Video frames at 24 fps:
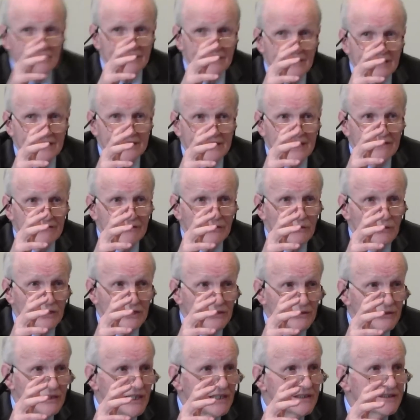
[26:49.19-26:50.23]
It has heavy
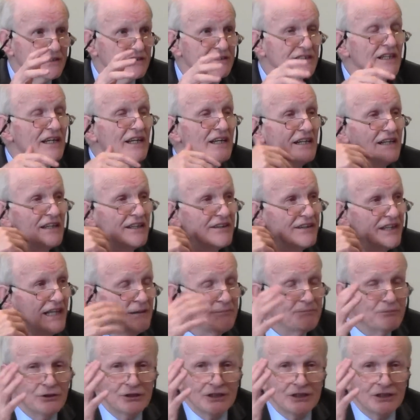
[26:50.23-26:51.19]
water reactors. They